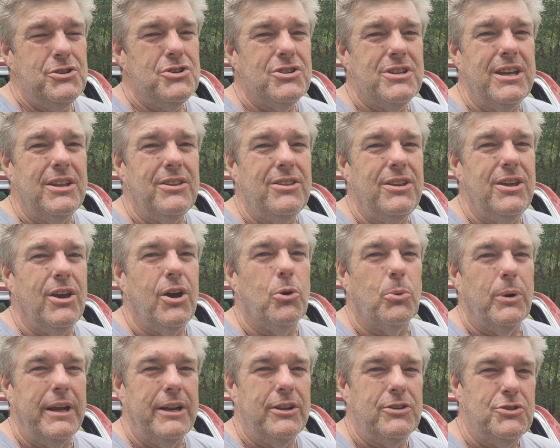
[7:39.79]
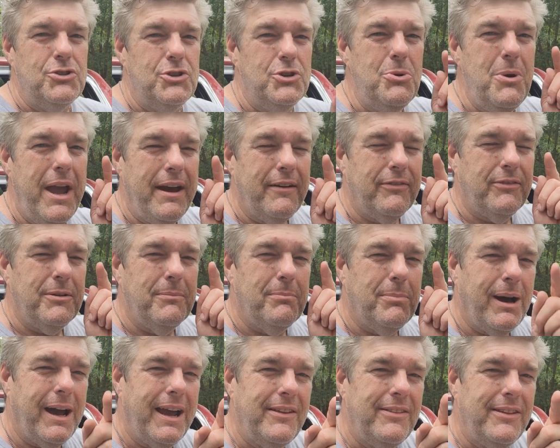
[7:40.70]
just get the O-rings, you have to
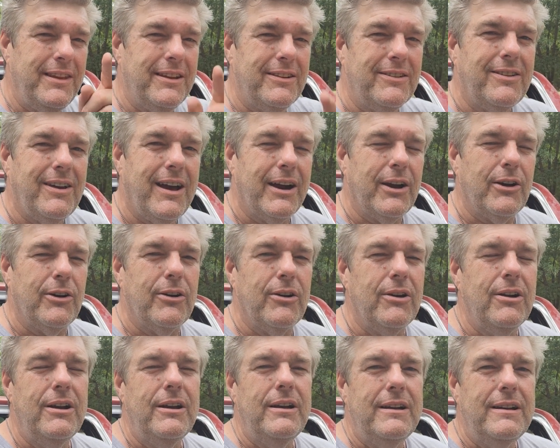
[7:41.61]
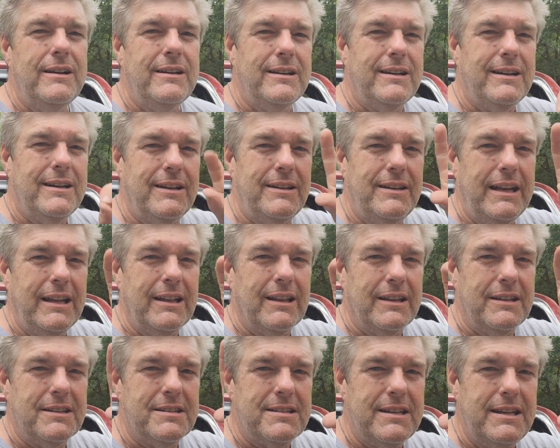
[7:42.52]
buy the entire uh,
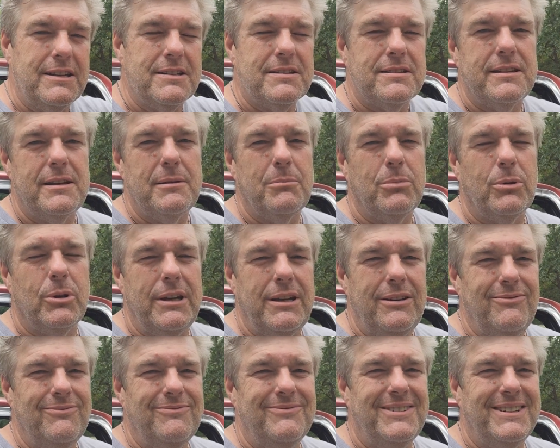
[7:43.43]
needle and seat assembly.